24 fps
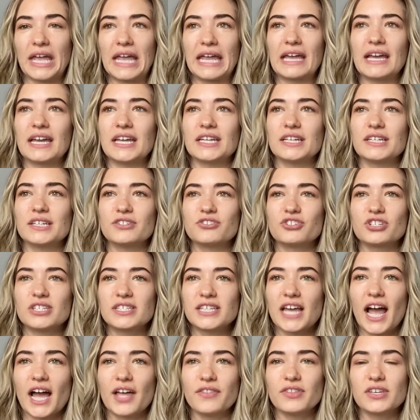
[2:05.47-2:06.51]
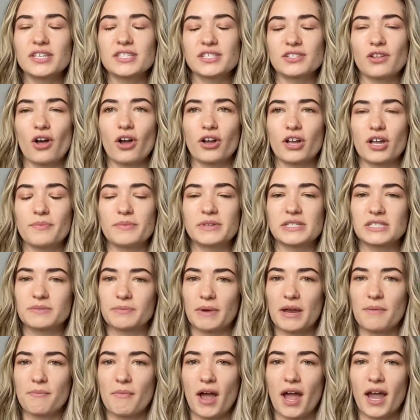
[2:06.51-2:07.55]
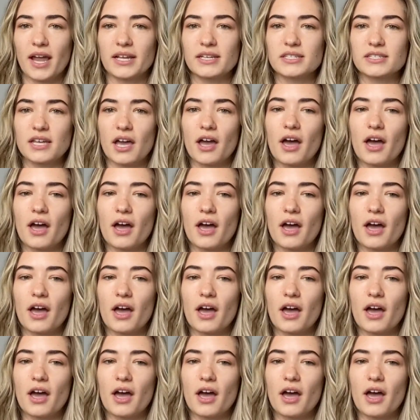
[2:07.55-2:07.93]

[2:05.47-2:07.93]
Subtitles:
and just had this thought come into my mind